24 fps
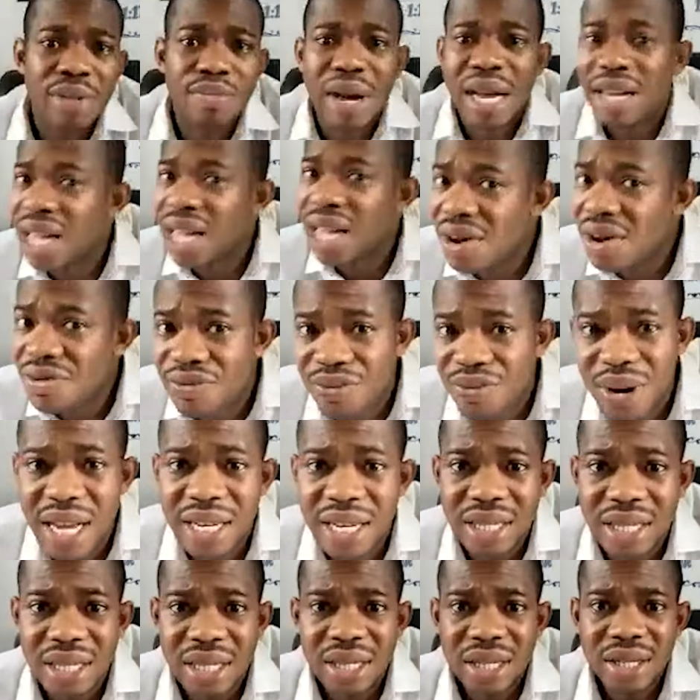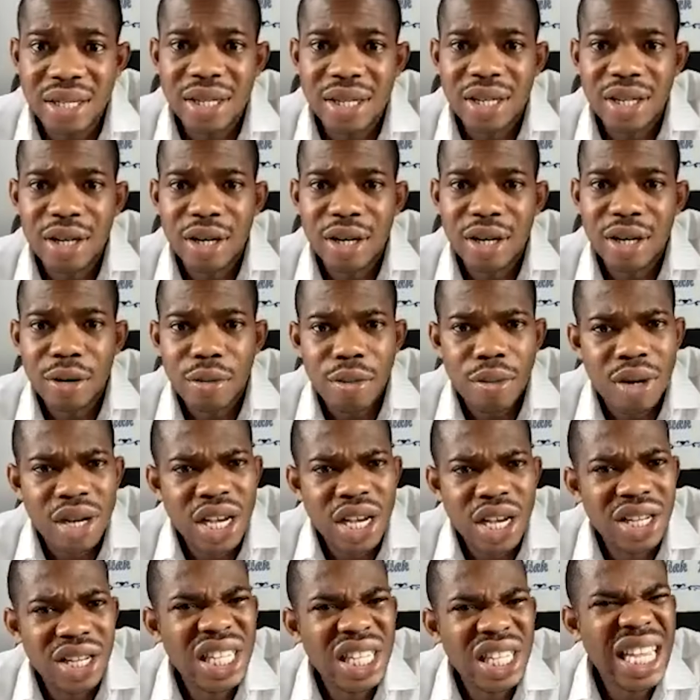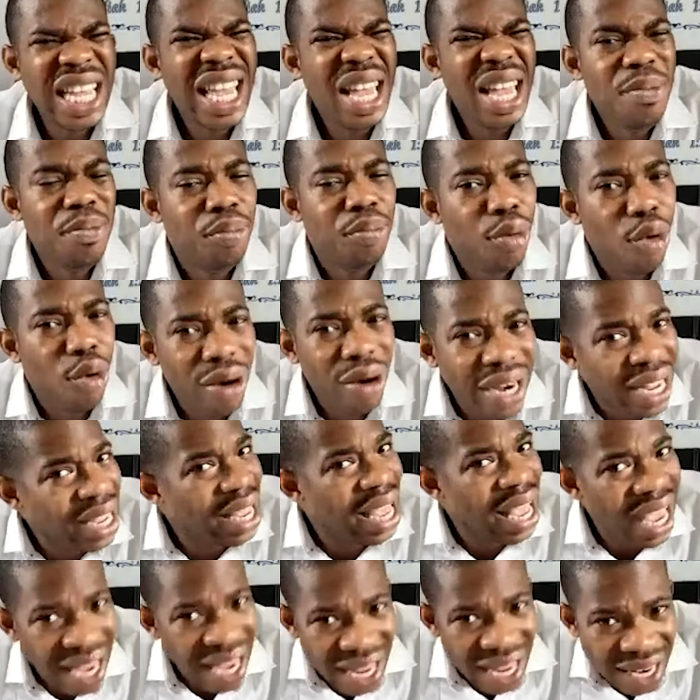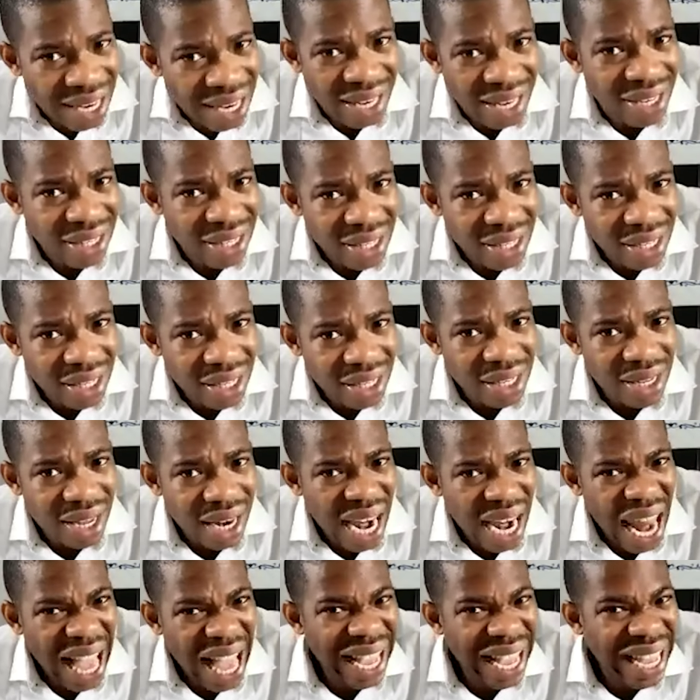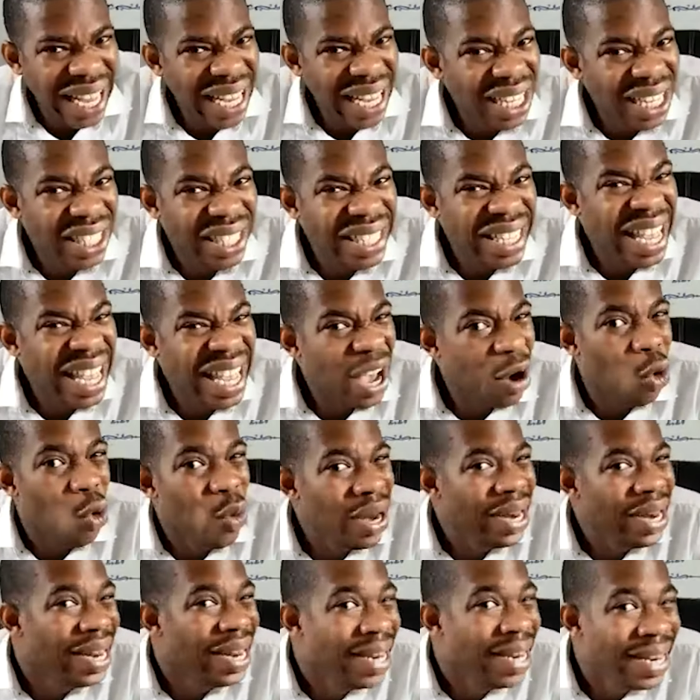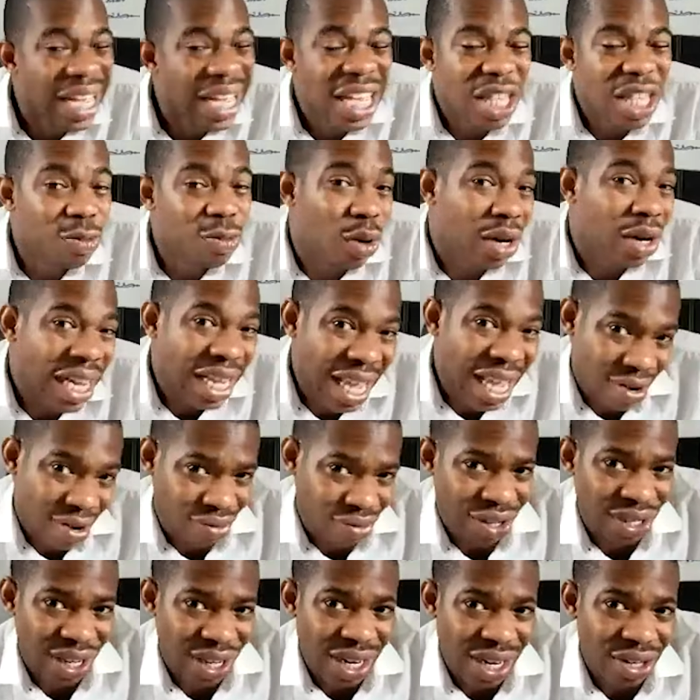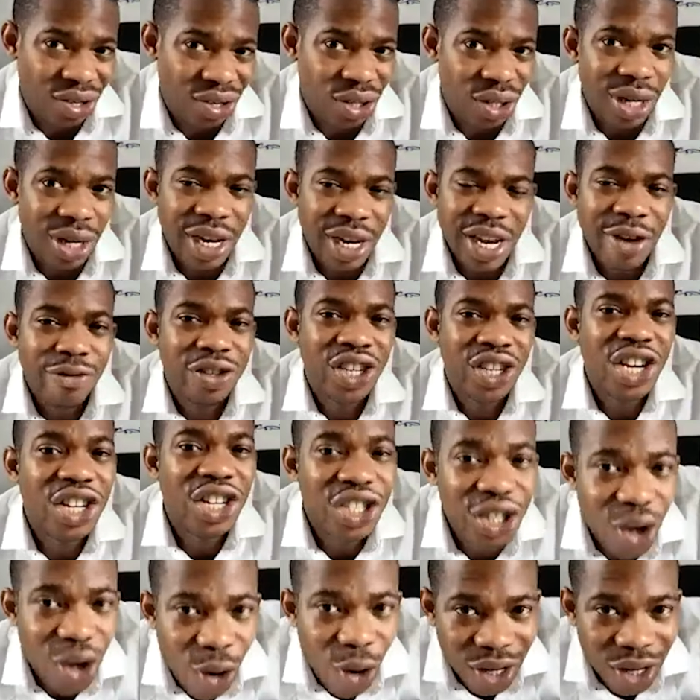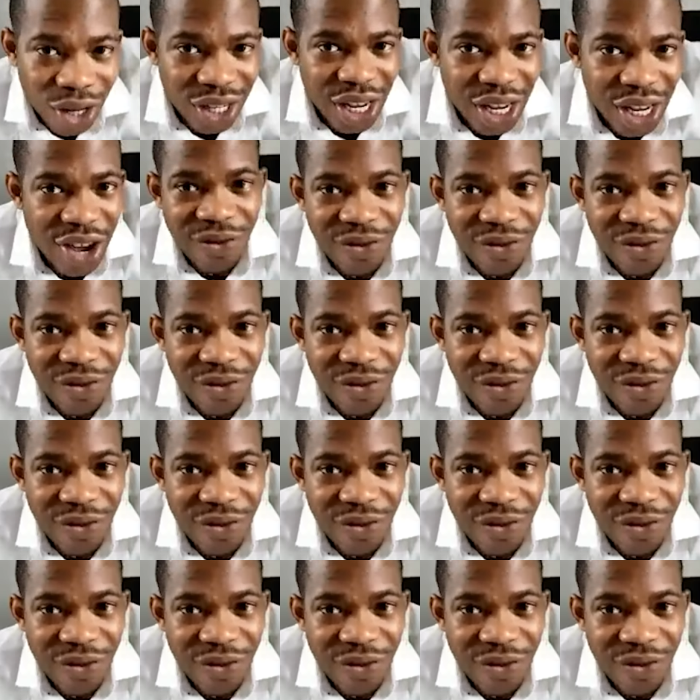my girlfriend. Is he born again? Like, is she a holiness born again Christians? If he is not,